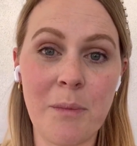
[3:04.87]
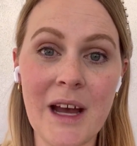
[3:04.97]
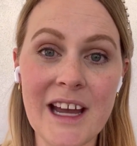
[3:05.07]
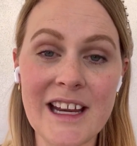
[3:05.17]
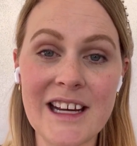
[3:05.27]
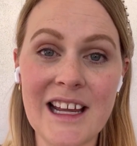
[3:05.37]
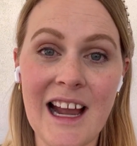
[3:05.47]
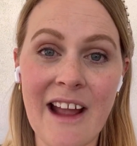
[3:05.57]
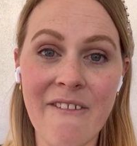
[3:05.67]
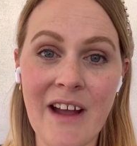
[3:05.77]
But
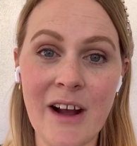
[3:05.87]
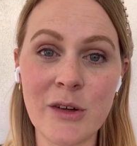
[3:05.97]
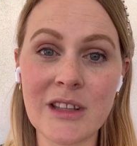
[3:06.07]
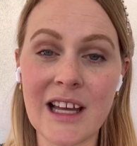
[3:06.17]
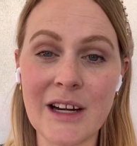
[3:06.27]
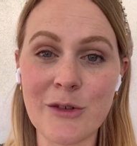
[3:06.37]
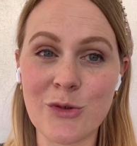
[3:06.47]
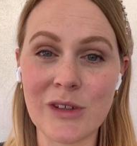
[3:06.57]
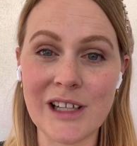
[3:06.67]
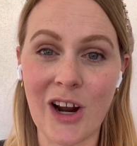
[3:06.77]
I found that it was
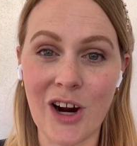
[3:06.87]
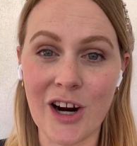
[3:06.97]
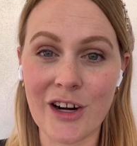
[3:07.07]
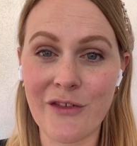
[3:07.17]
really hard